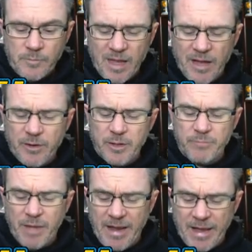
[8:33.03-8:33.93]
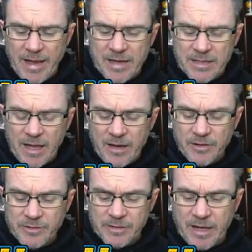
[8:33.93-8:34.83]
I could buy Hank
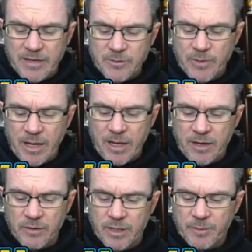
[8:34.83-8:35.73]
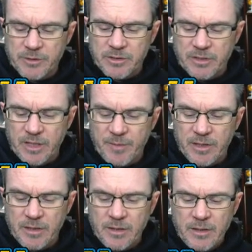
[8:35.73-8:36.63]
tiles Castaway Hank or Demolition
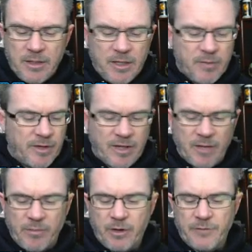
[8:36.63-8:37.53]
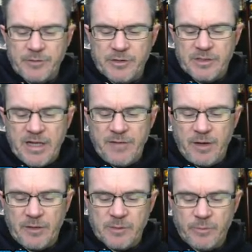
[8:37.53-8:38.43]
Dummy but I think I'm better off just saving
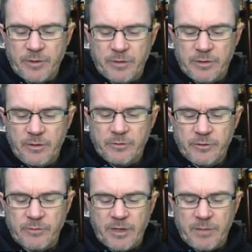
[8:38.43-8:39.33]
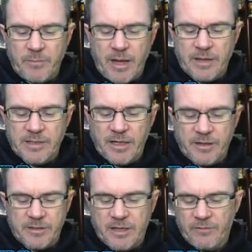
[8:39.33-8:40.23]
at this point the dojo is ready to max out I
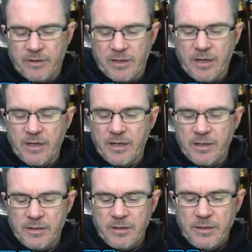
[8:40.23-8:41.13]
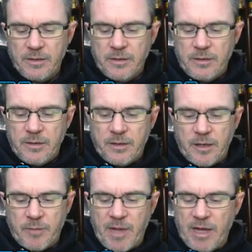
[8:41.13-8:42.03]
just haven't done it yet
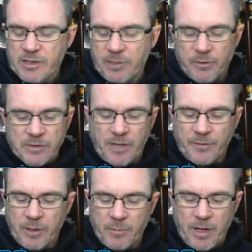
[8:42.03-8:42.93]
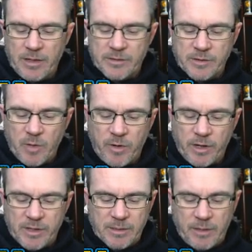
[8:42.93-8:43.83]
uh, mashup there's nothing to buy it's all bought
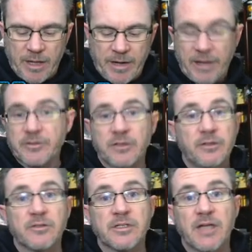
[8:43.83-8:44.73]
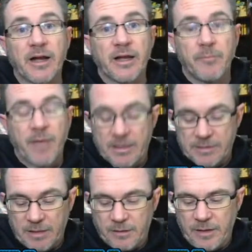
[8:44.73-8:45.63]
except Lighthouse and Nooch's not going to max
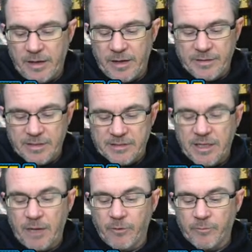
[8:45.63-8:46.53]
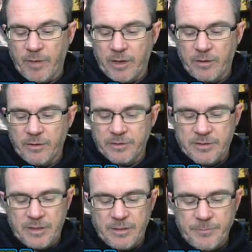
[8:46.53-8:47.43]
out the Lighthouse that's not worth my
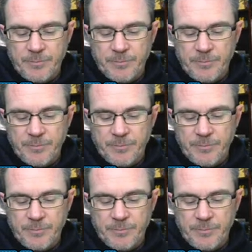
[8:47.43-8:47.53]
currency